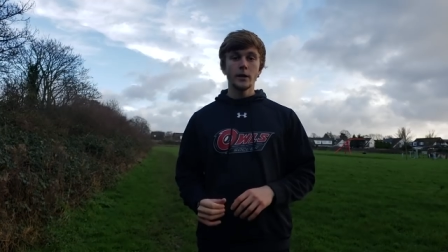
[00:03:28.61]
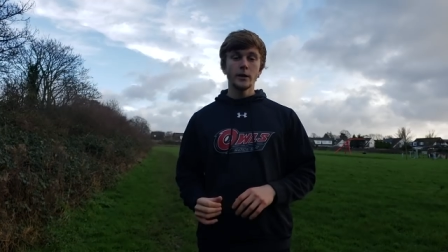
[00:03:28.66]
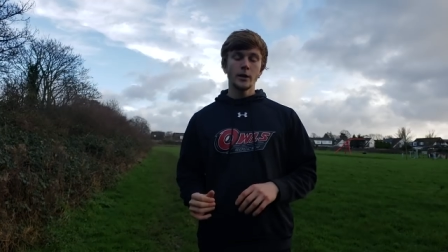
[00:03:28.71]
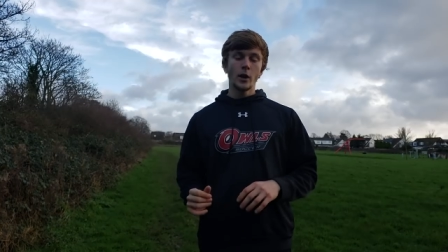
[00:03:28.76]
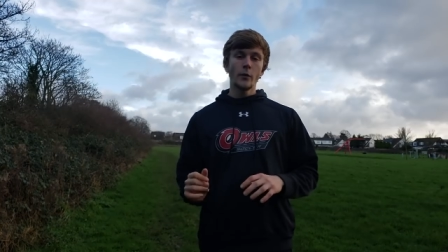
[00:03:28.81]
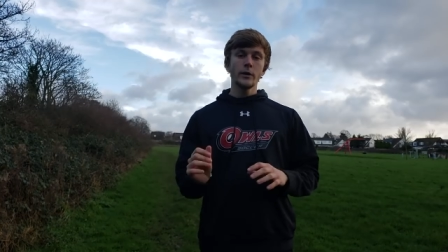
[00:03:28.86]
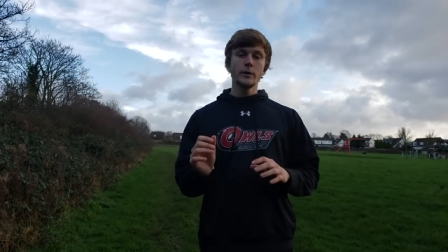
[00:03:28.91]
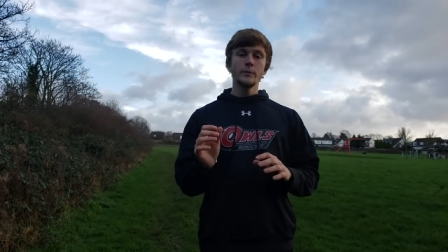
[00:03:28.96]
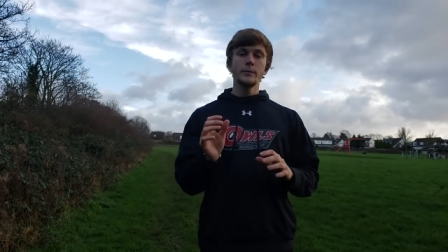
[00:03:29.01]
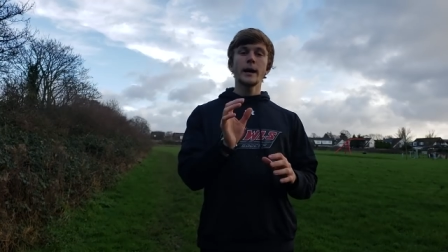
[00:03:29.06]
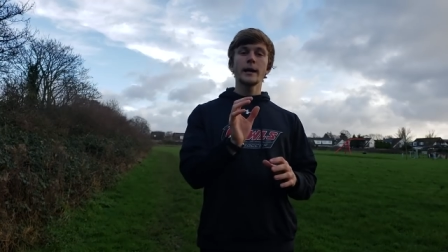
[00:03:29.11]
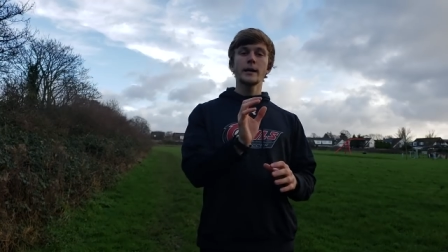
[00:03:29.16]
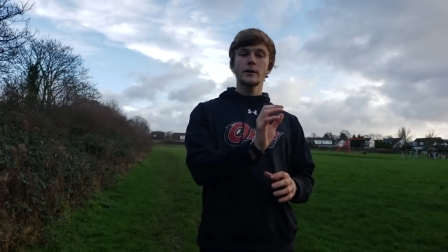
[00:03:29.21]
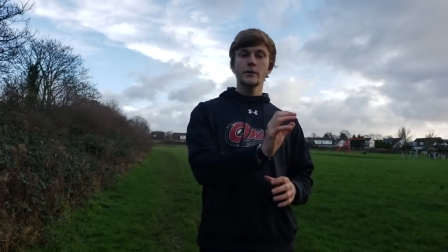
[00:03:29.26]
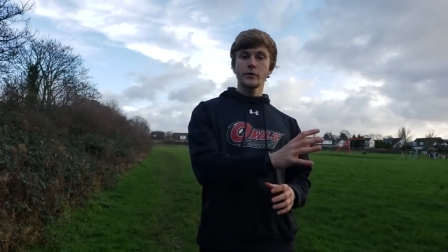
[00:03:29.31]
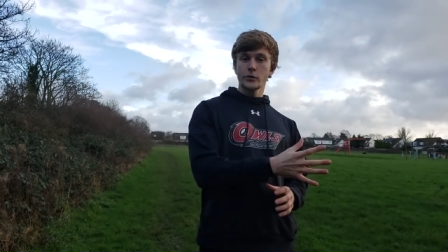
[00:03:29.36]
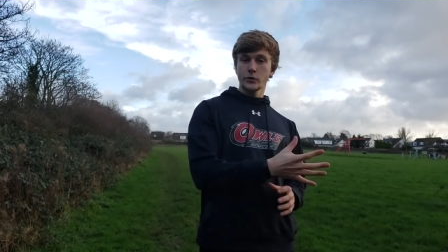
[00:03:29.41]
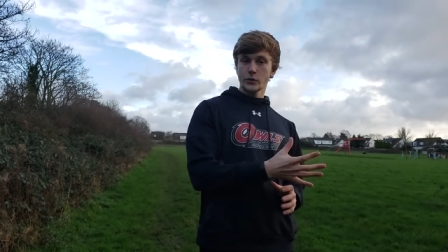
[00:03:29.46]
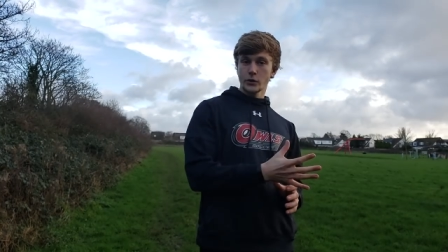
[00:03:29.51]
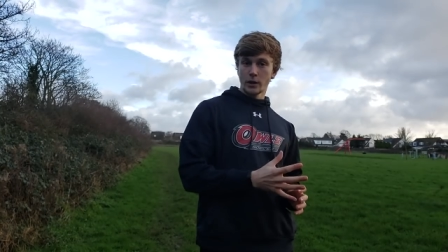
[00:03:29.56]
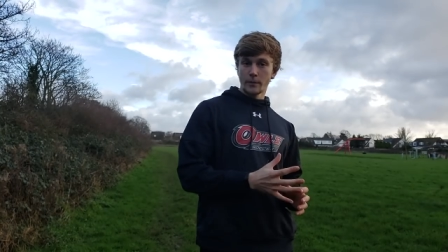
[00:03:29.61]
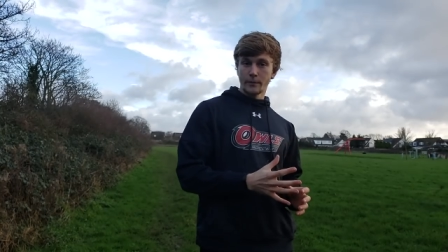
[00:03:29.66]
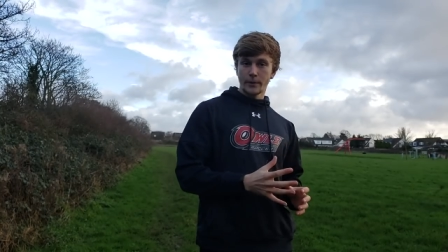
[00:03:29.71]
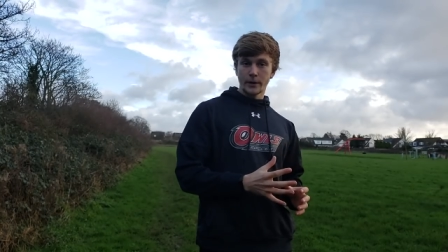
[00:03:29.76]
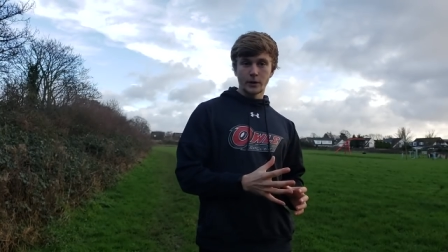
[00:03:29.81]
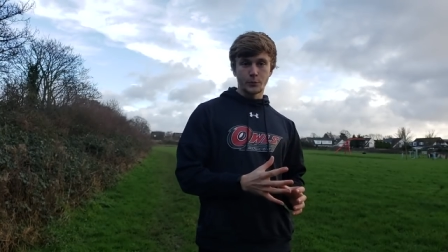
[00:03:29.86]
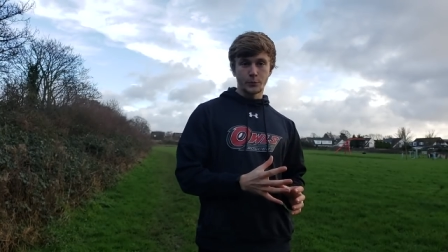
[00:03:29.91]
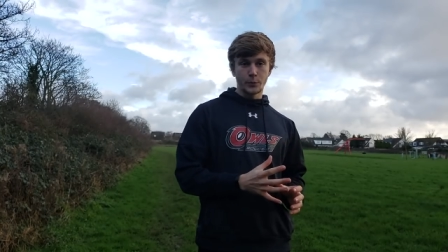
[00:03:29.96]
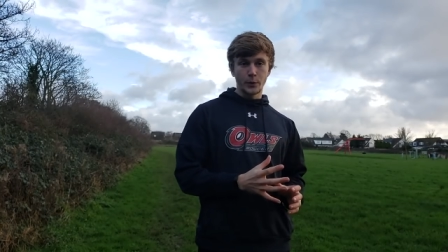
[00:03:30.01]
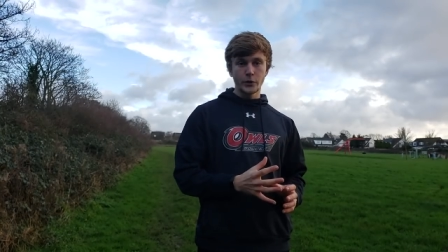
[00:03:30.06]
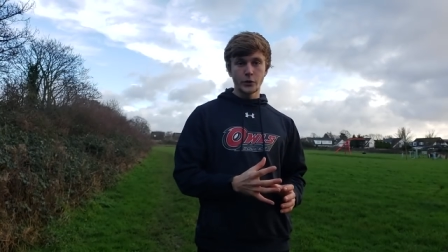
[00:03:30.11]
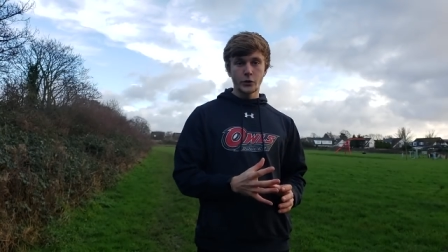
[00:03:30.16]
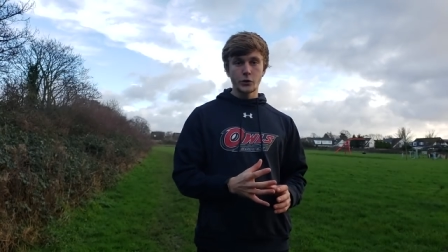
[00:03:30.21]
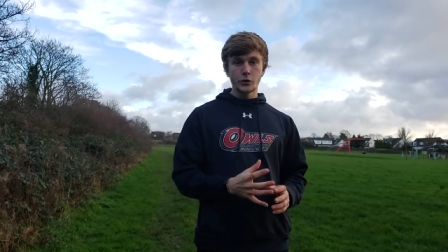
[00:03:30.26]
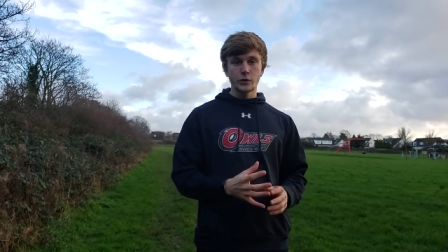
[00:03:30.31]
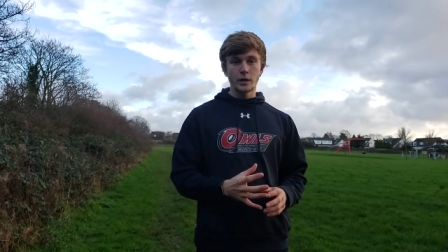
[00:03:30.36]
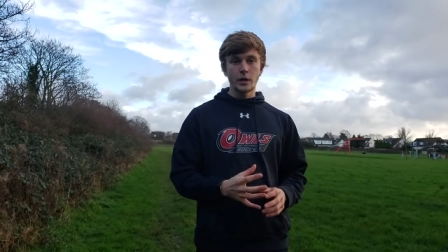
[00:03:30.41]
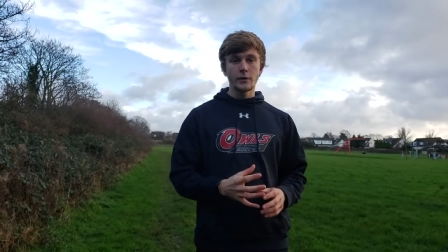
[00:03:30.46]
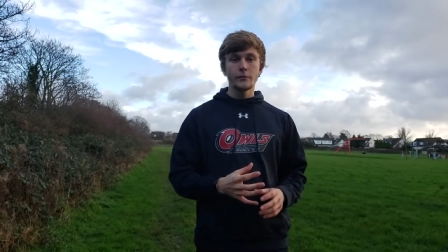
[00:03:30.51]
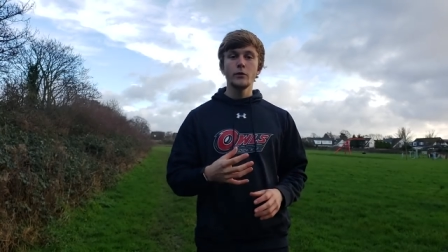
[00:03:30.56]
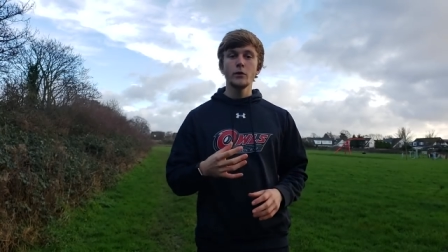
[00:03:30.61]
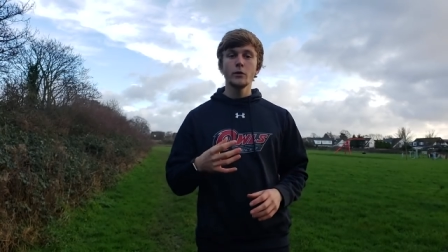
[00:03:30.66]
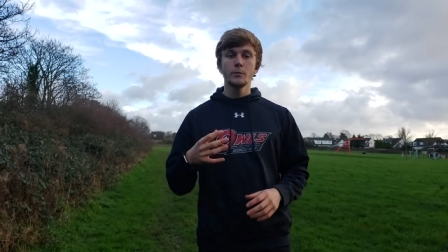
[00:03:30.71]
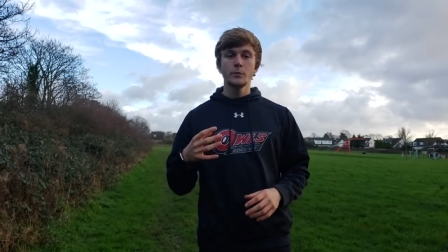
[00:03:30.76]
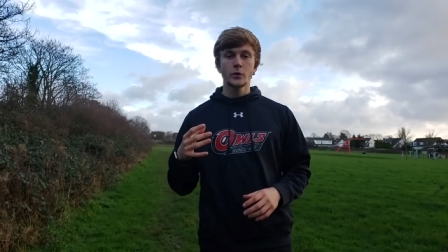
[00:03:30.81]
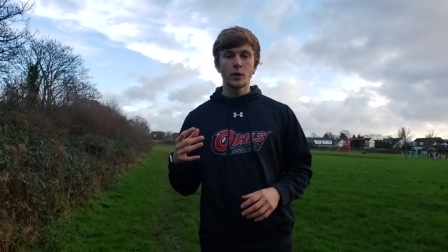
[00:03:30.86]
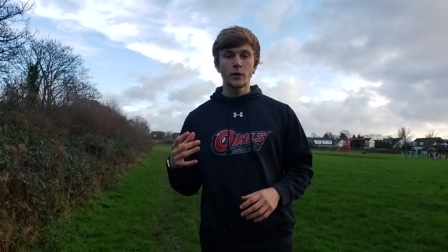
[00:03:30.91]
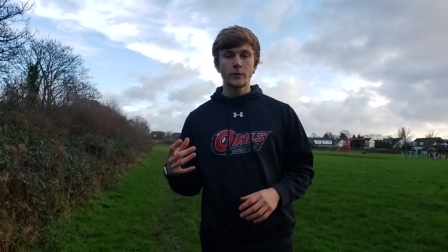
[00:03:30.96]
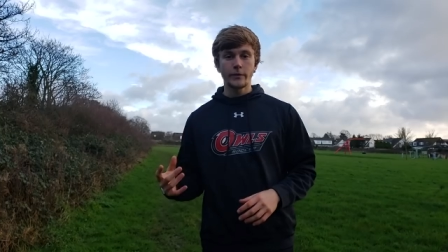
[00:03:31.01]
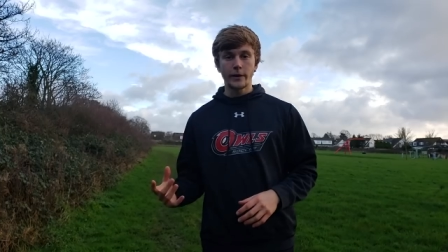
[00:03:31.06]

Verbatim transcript: Going back to those Olympic sprinters, if you observe